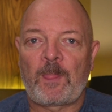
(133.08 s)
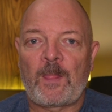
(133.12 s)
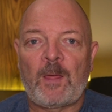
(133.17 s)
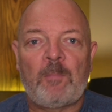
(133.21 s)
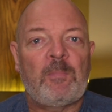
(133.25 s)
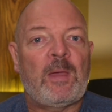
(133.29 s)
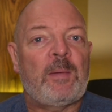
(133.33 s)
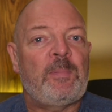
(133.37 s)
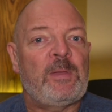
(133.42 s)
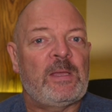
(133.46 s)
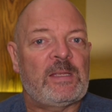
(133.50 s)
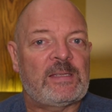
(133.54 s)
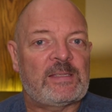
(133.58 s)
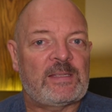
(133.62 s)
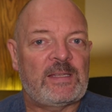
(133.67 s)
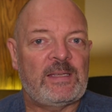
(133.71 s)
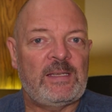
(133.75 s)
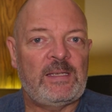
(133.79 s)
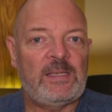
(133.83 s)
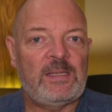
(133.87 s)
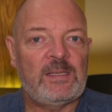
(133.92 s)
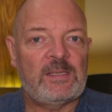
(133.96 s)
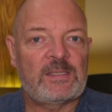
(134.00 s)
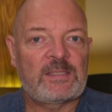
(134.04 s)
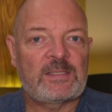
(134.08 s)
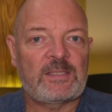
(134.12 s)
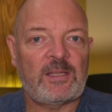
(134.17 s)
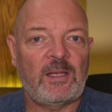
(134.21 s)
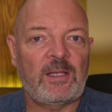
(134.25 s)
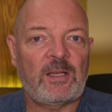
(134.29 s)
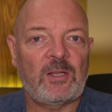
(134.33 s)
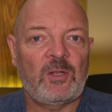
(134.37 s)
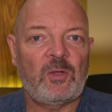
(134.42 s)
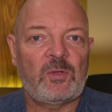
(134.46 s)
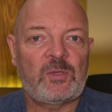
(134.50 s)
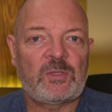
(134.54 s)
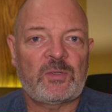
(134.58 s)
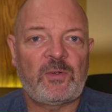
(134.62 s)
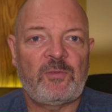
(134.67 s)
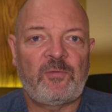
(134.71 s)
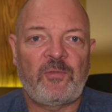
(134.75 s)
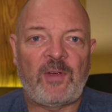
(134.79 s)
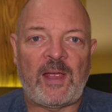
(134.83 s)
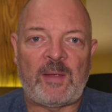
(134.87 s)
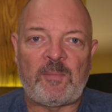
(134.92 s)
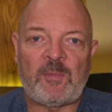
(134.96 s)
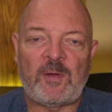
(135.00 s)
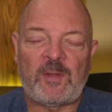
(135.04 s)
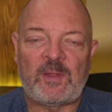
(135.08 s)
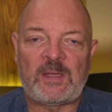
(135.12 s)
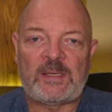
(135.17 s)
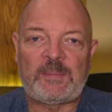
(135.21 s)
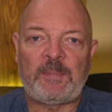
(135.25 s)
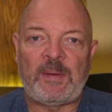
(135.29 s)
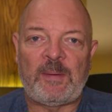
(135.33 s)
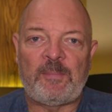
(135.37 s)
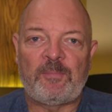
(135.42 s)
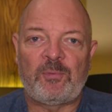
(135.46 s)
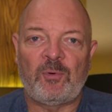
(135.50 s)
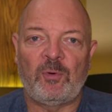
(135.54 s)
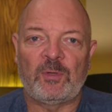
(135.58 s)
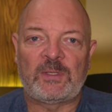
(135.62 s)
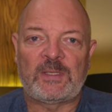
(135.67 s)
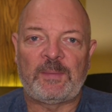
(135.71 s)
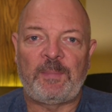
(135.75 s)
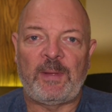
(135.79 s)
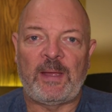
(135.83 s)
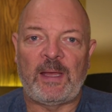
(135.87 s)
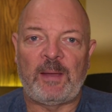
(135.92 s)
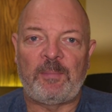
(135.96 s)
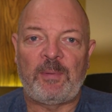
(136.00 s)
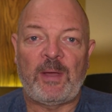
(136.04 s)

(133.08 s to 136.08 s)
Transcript: Maybe it's the psychological framework that's been brought to bear.